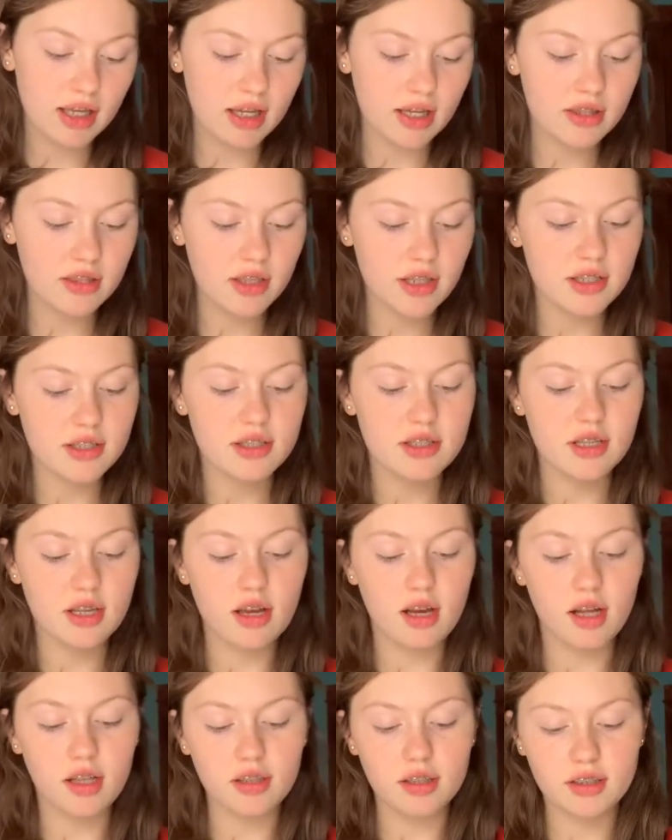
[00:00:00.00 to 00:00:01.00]
Thus, the
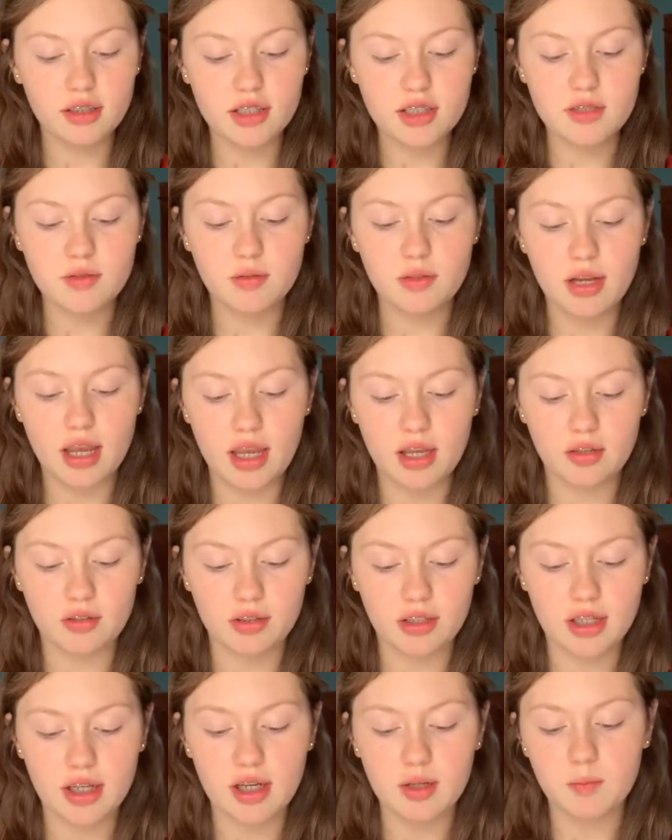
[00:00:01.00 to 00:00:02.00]
colonists were
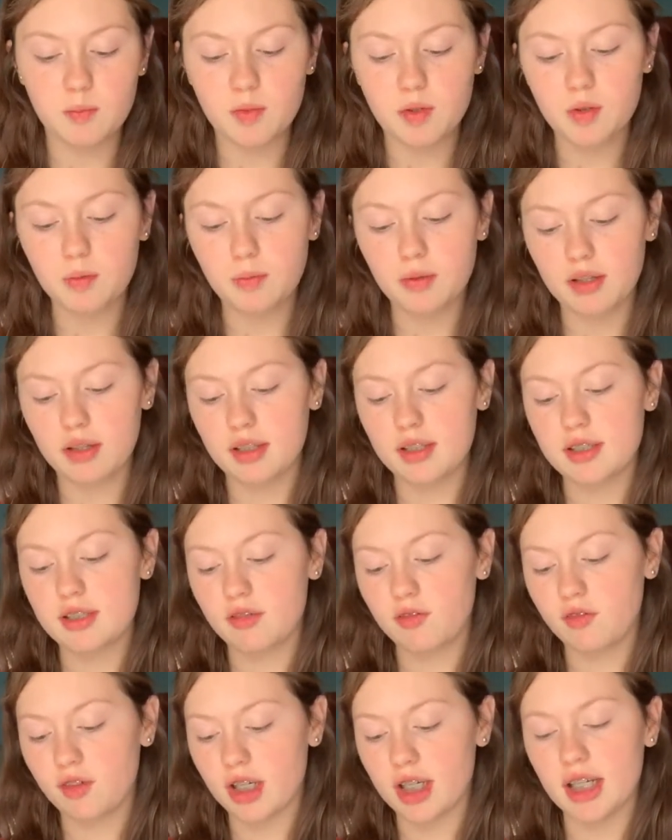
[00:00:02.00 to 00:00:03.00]
angry and more willing to
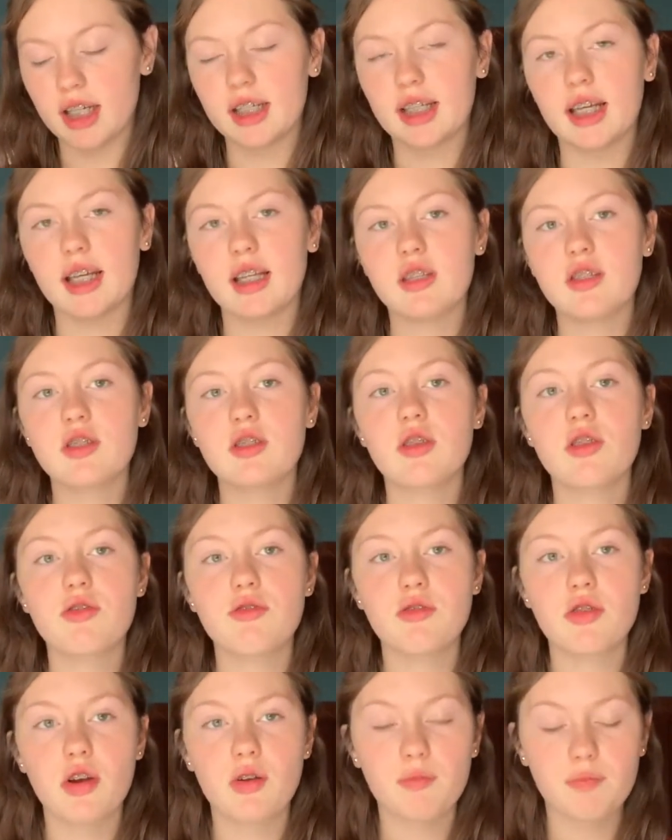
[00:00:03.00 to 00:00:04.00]
fight against the
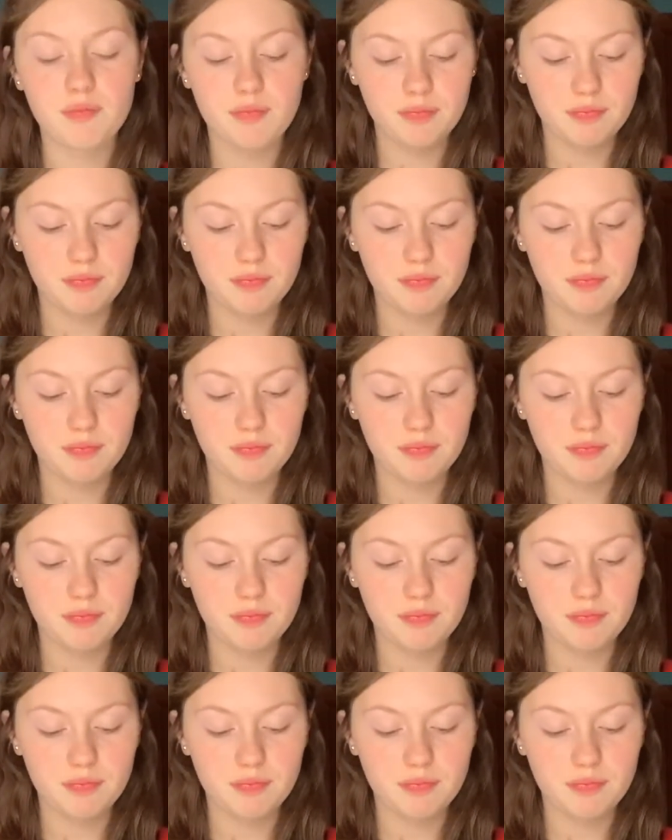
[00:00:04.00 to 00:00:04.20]
throne.